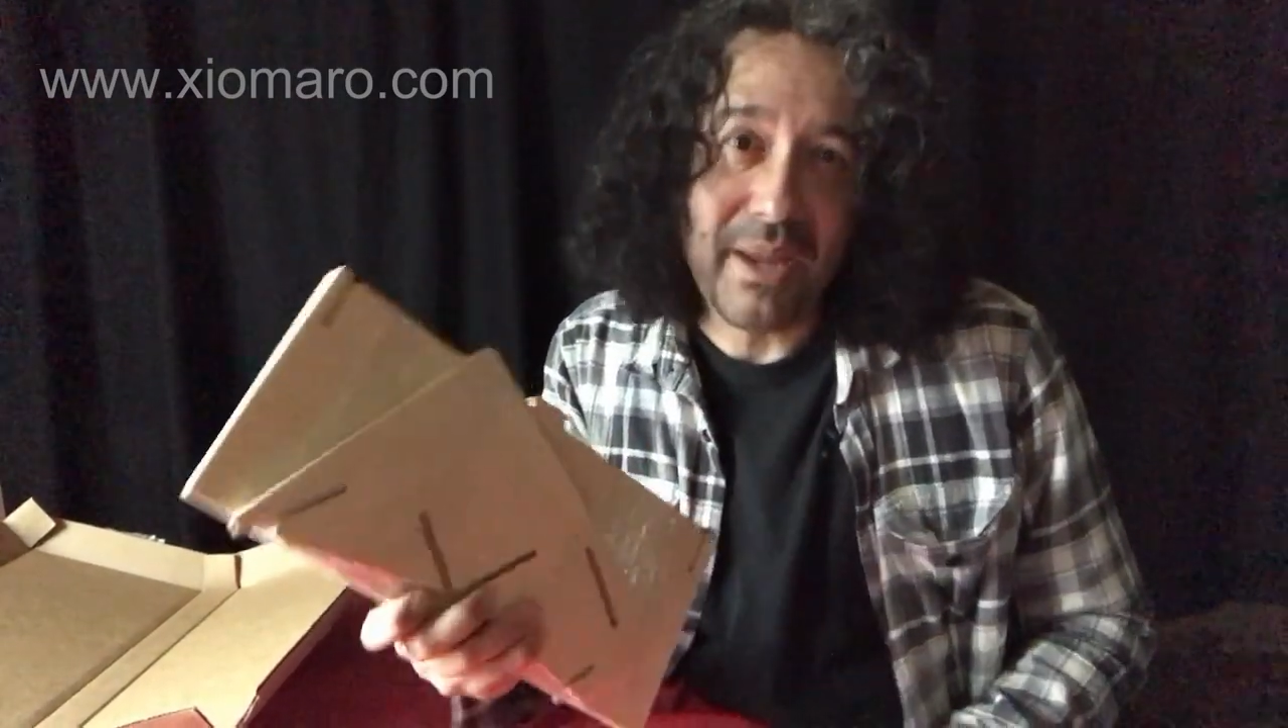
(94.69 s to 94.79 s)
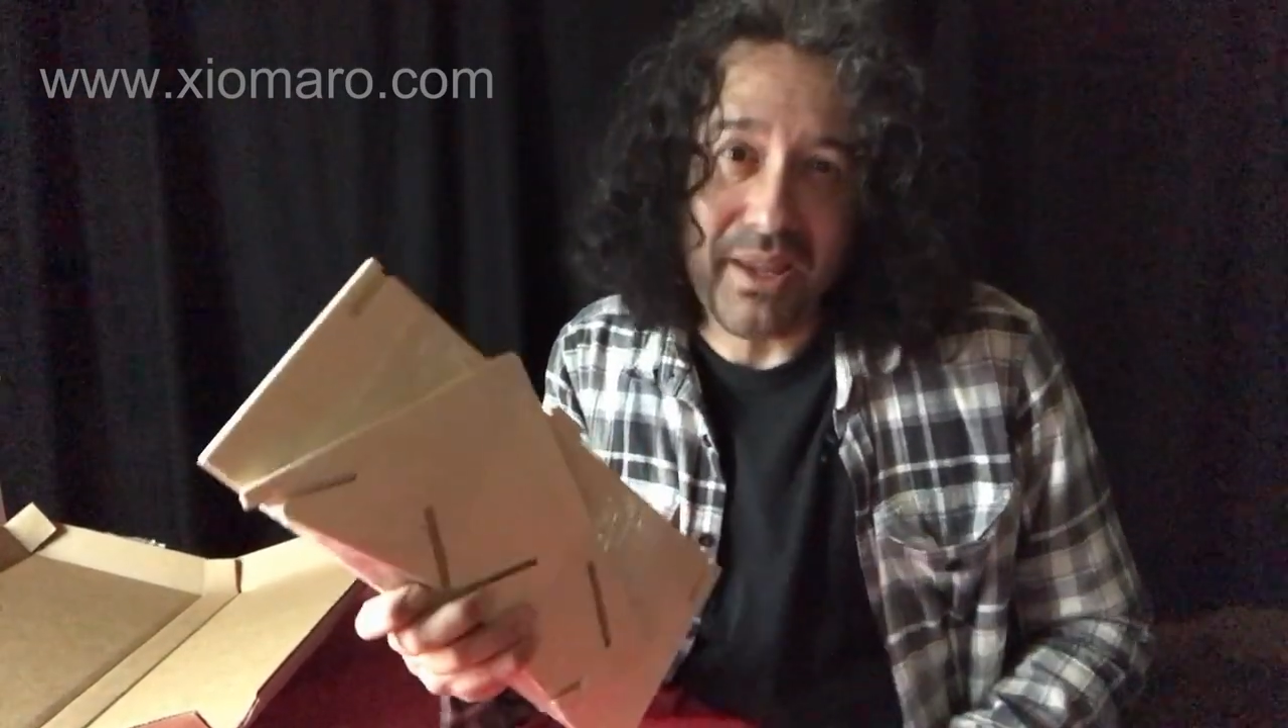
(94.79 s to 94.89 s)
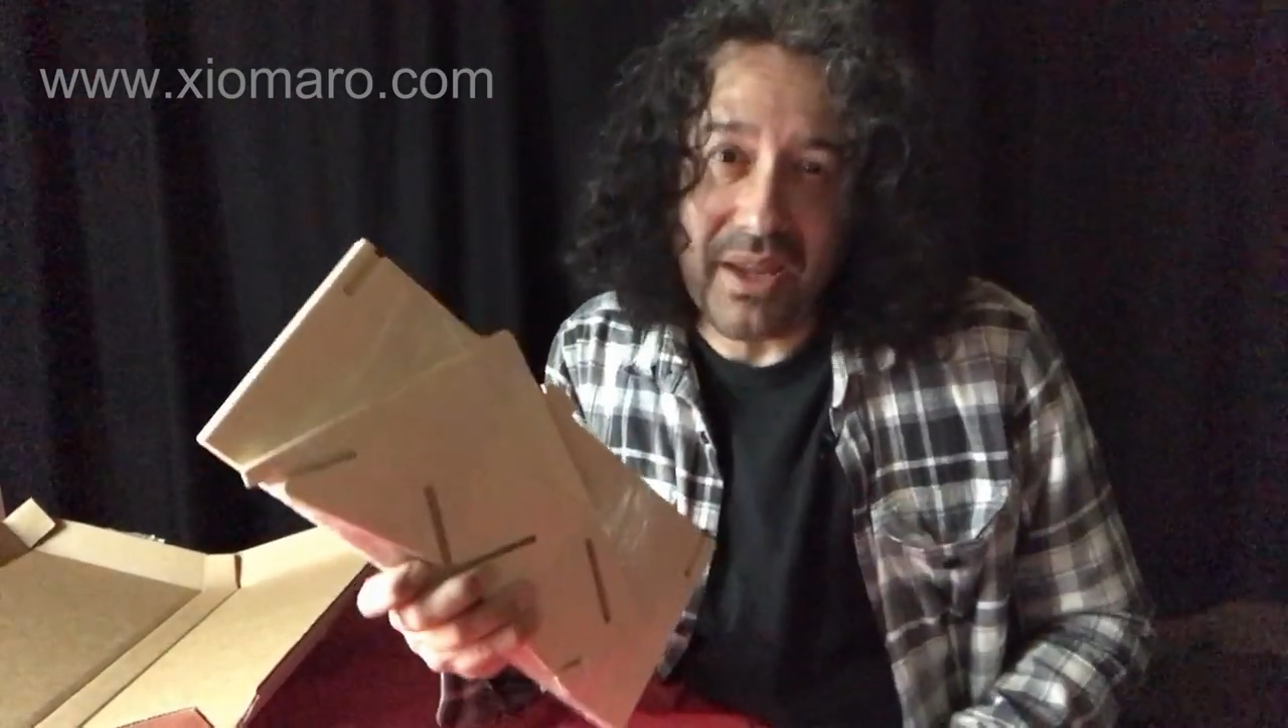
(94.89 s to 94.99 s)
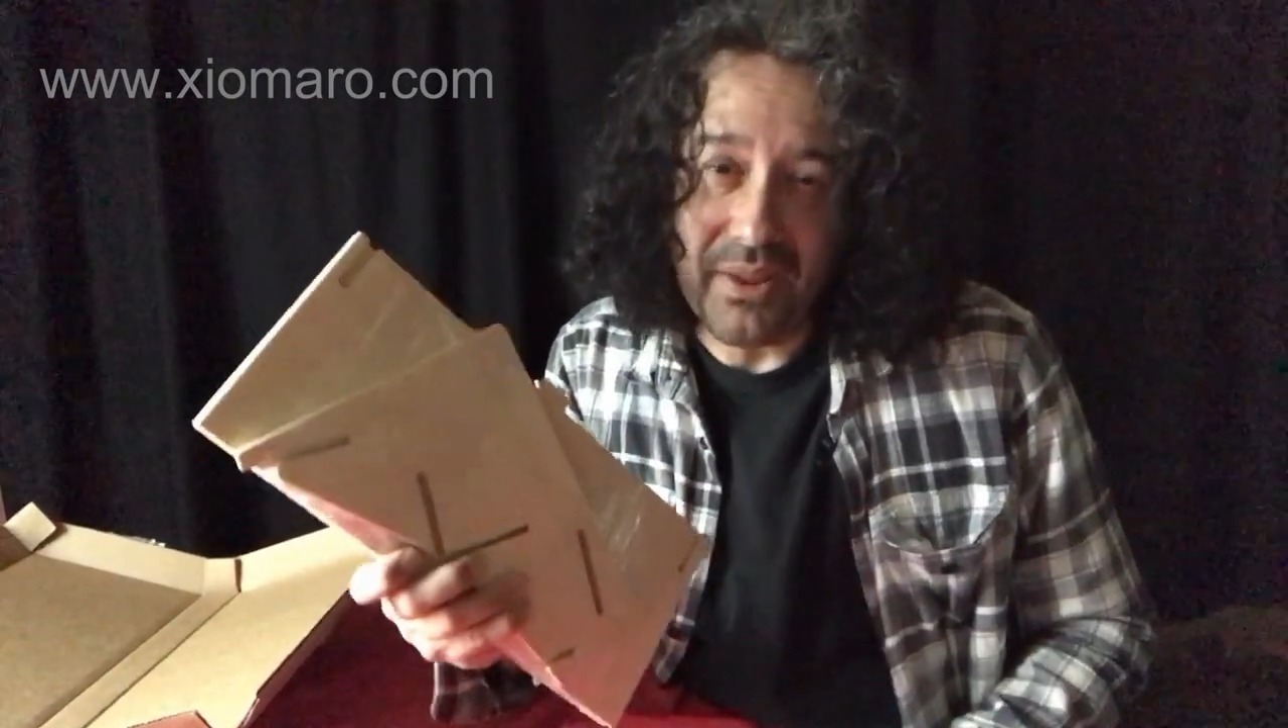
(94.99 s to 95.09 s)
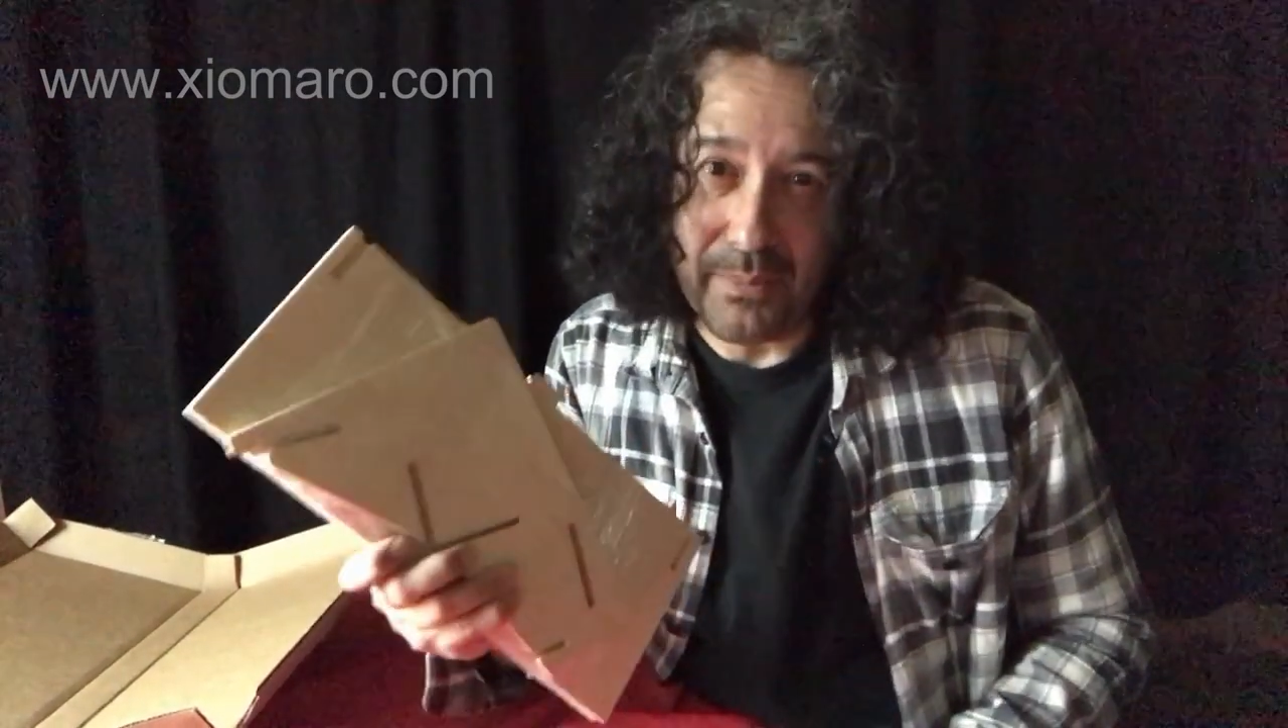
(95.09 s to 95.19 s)

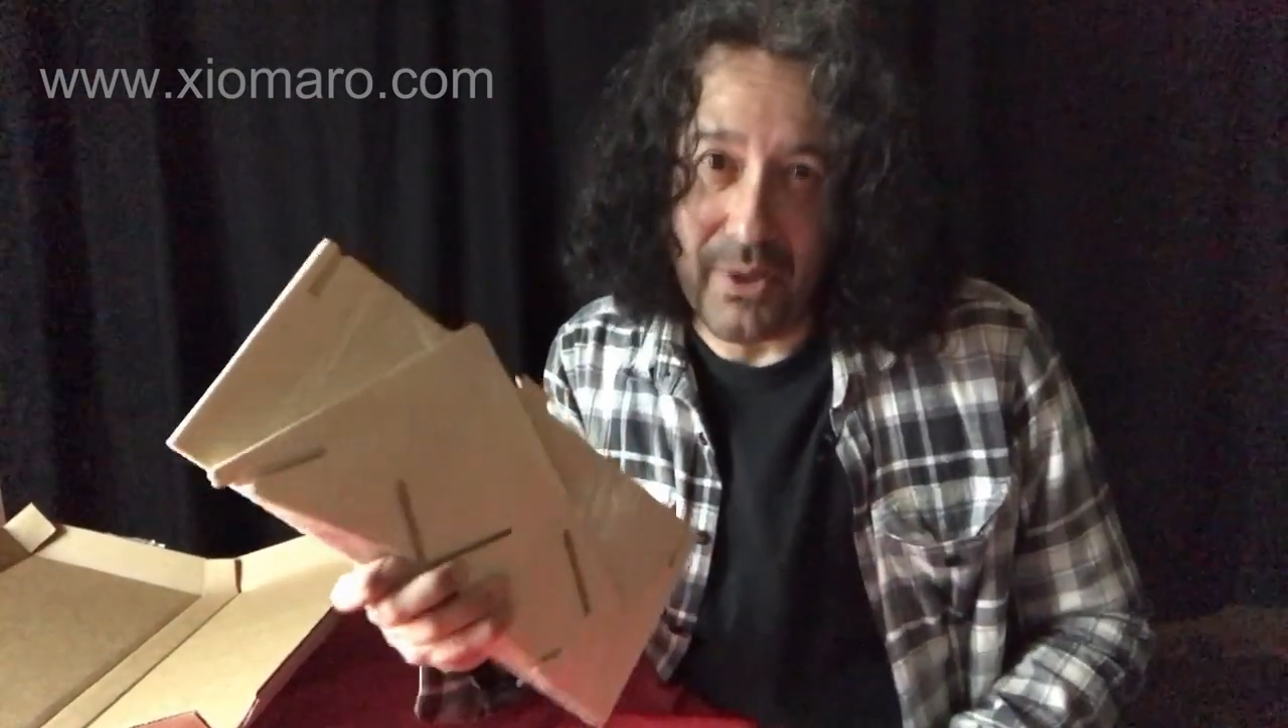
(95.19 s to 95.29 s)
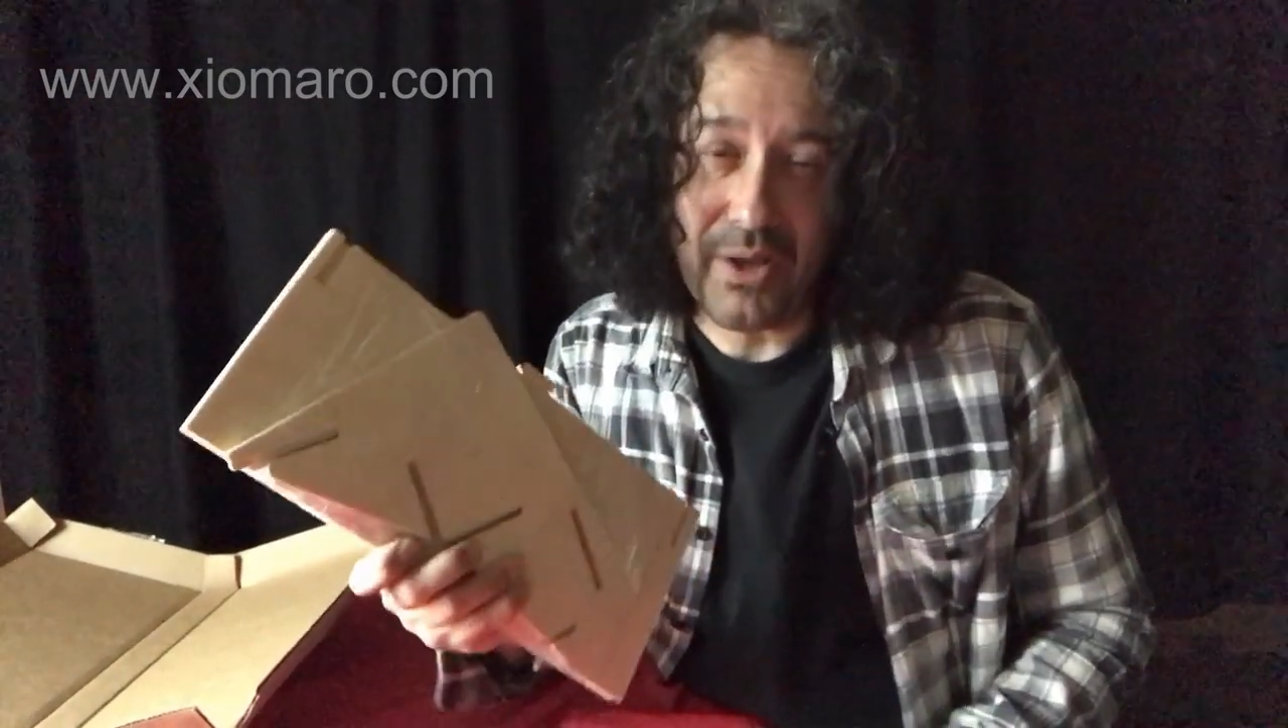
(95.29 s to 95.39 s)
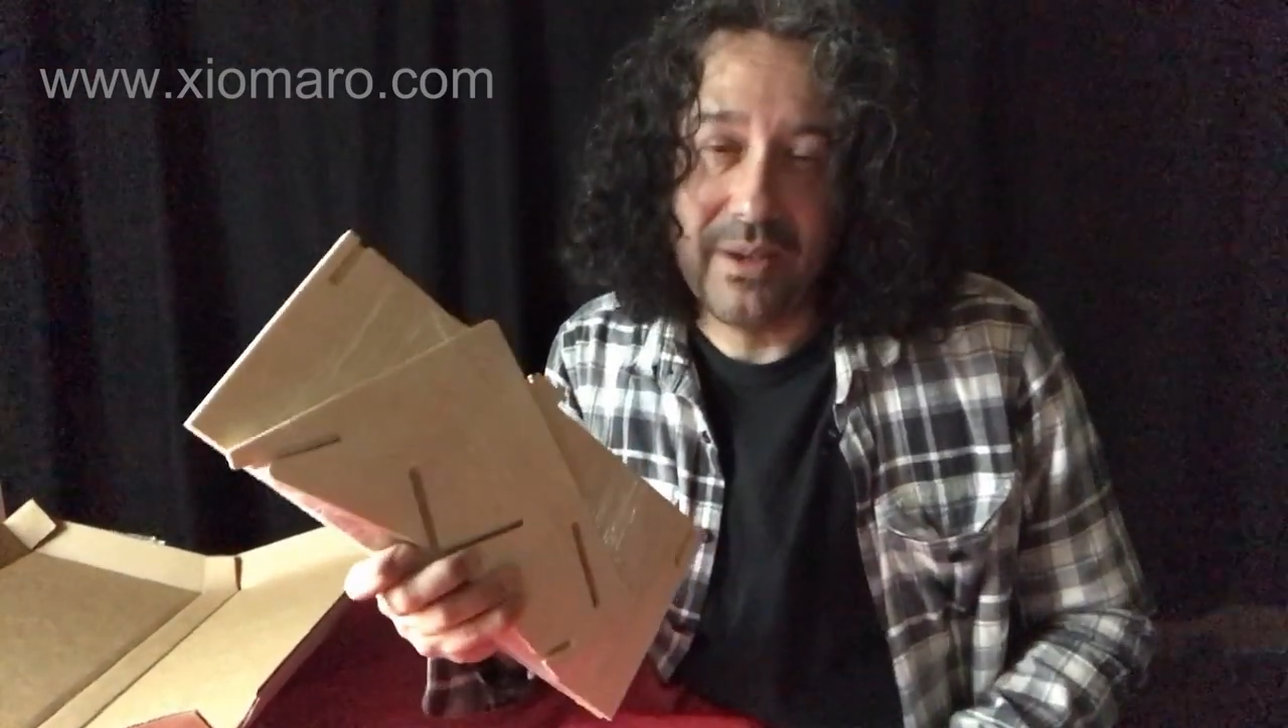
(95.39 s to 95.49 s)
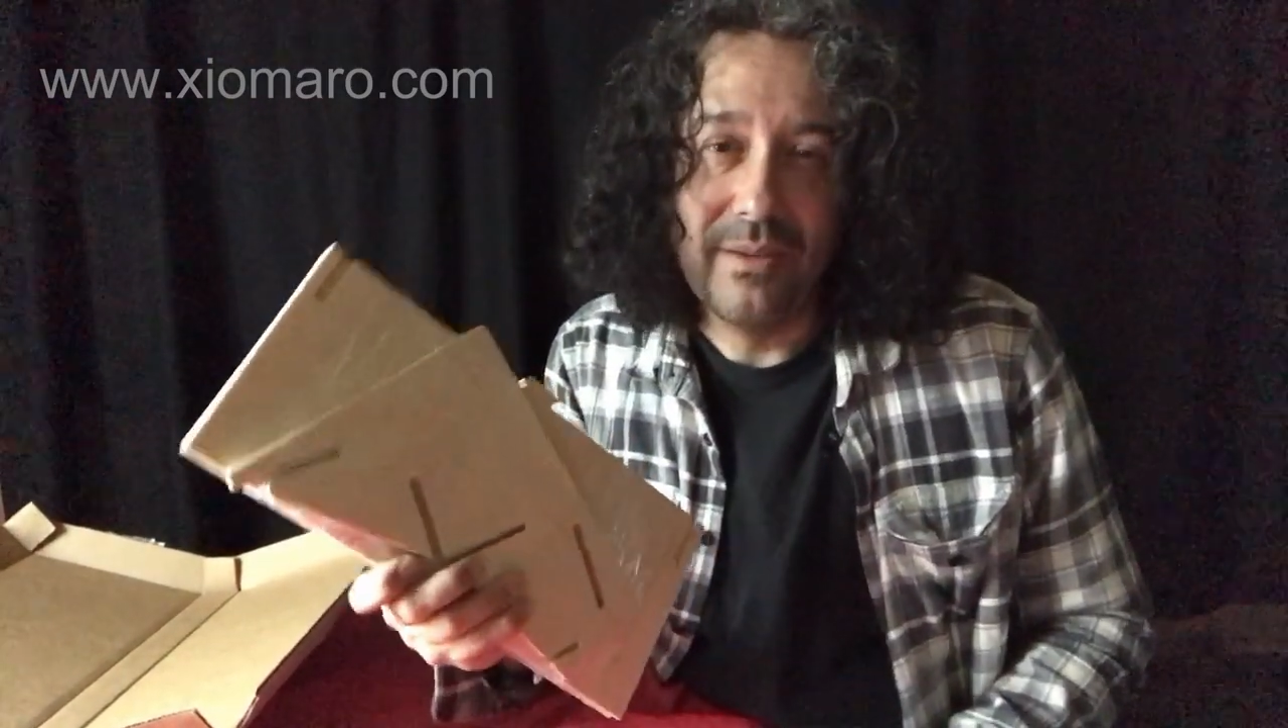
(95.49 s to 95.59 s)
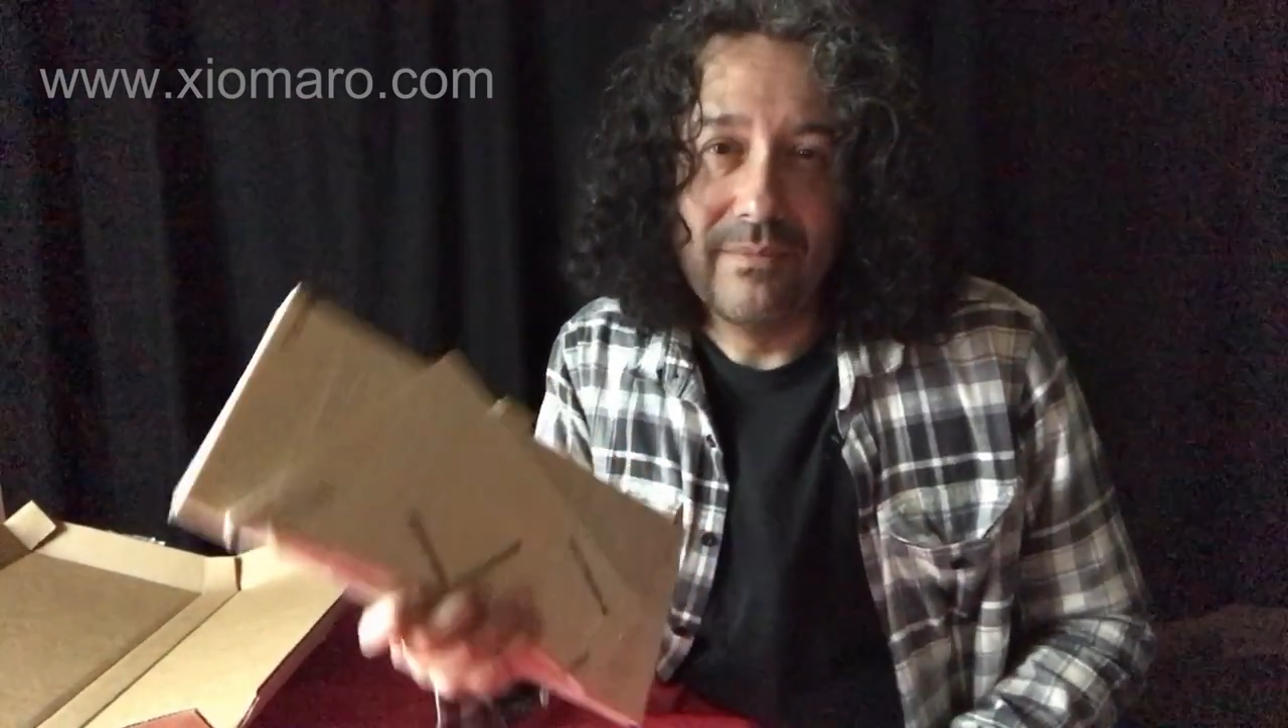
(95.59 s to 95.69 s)
be the book.